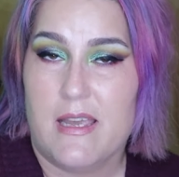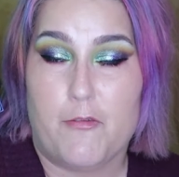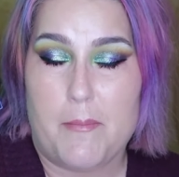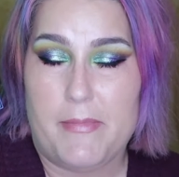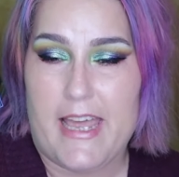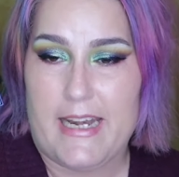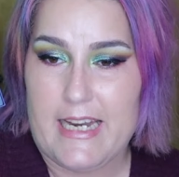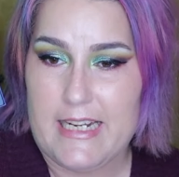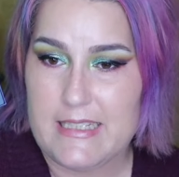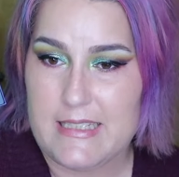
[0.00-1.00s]
from that
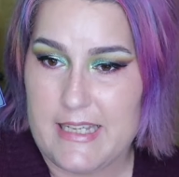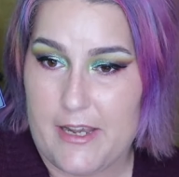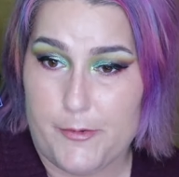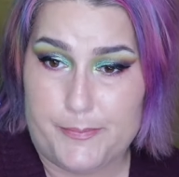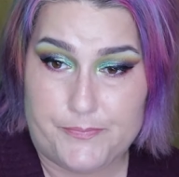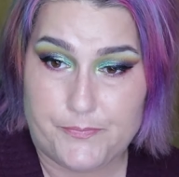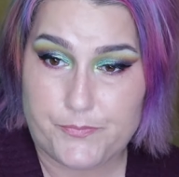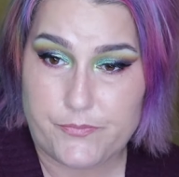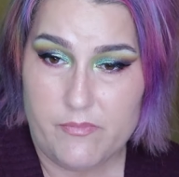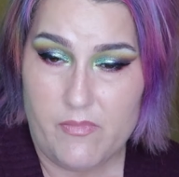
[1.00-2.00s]
edit sale.
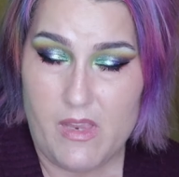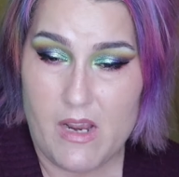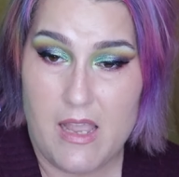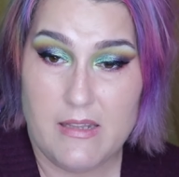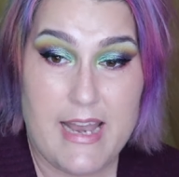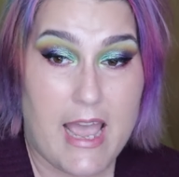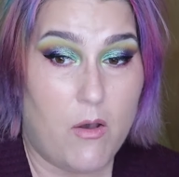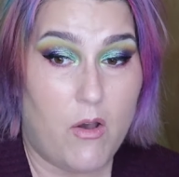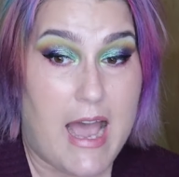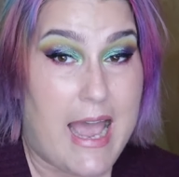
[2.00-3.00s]

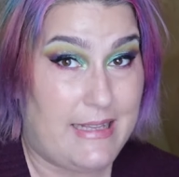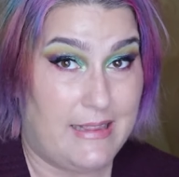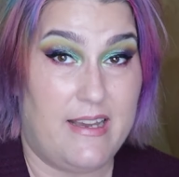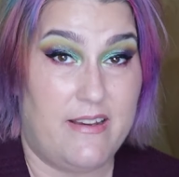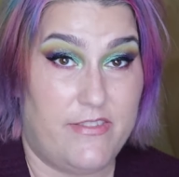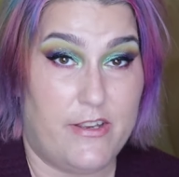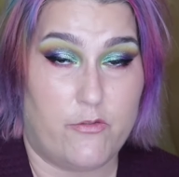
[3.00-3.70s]
Now, I love their